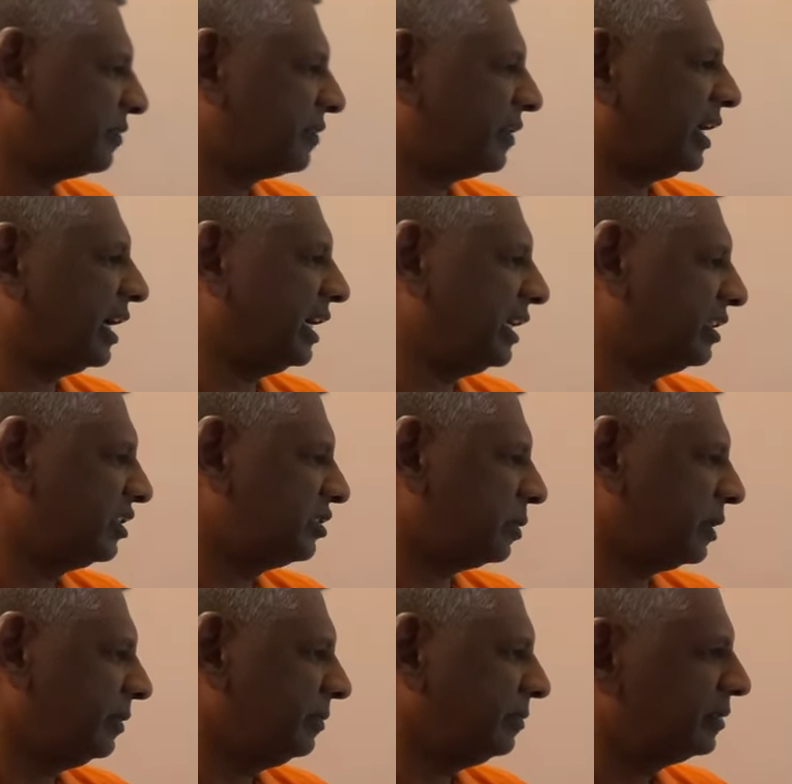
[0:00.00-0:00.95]
I like this
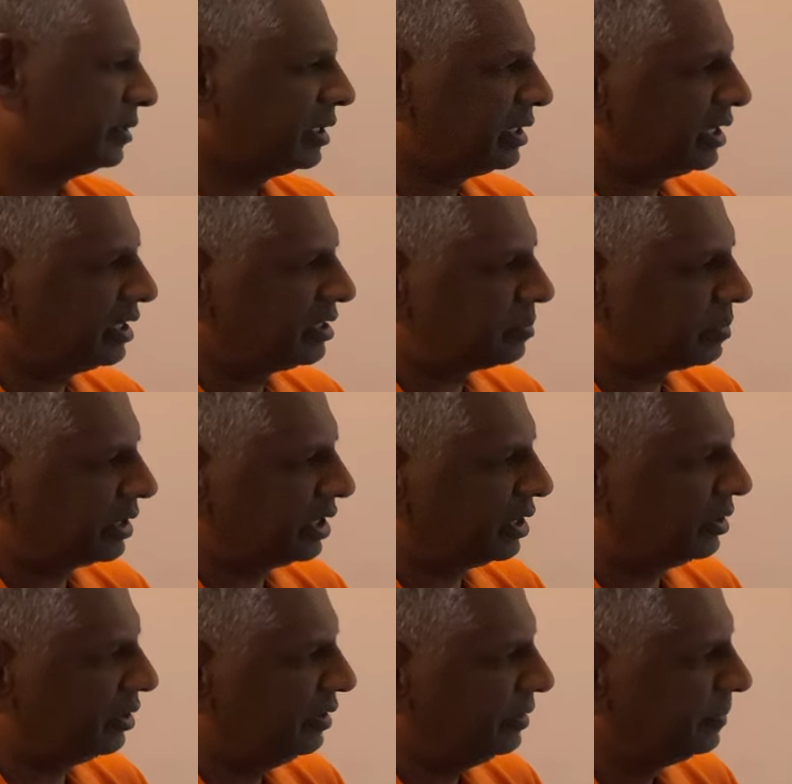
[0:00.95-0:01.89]
one. I think it's pretty
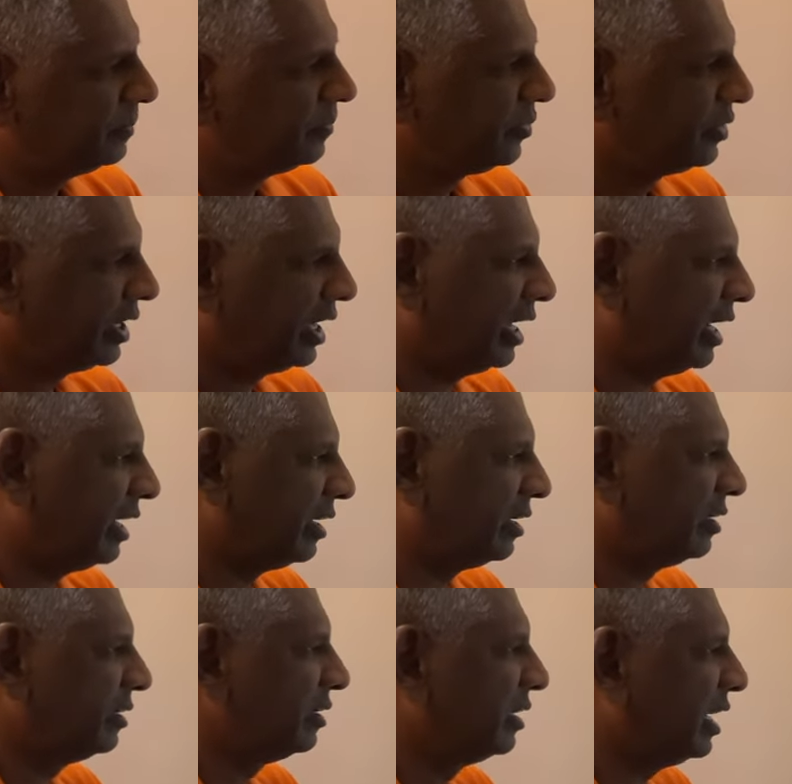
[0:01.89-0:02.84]
good
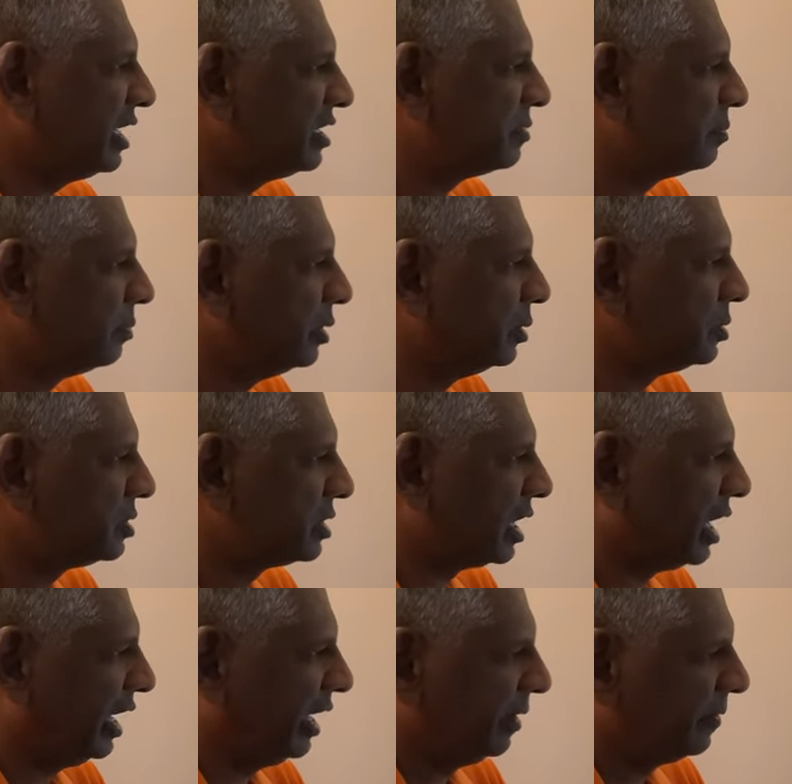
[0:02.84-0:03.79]
and nice blue sky.